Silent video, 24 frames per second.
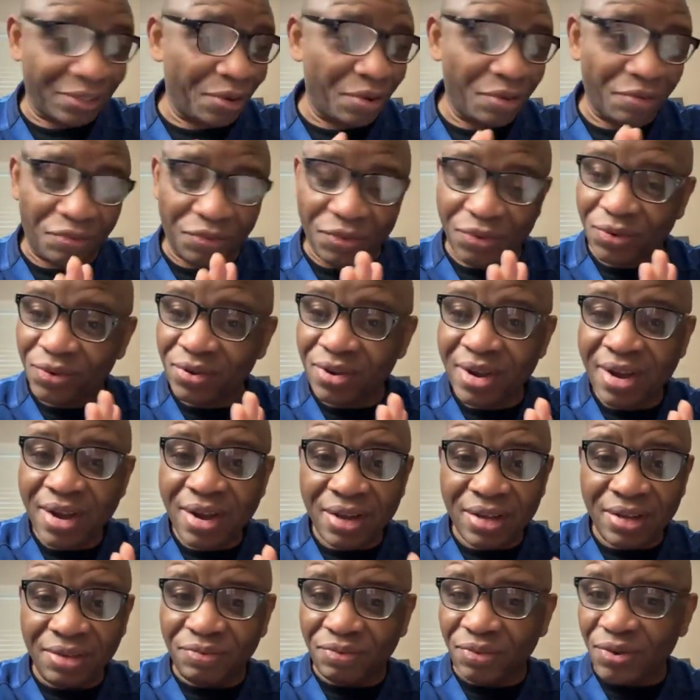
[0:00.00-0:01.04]
So if you
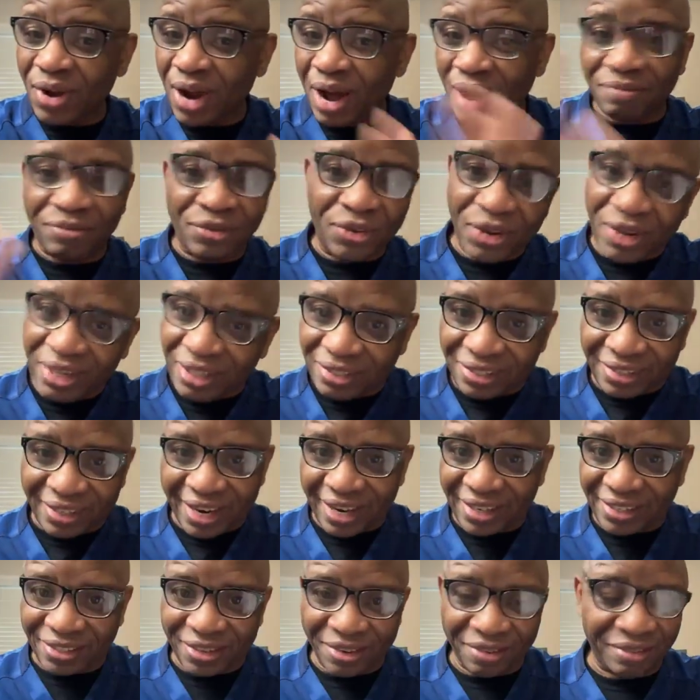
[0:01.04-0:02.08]
have no
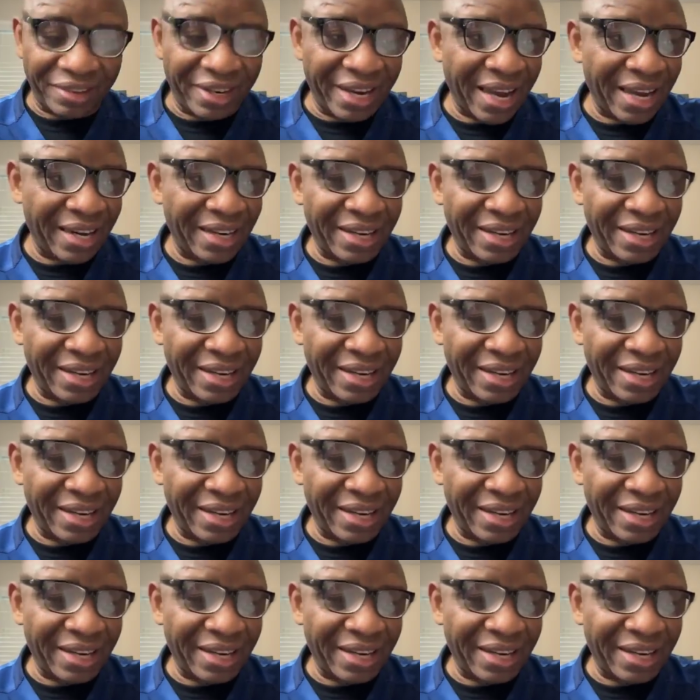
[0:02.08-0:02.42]
interest of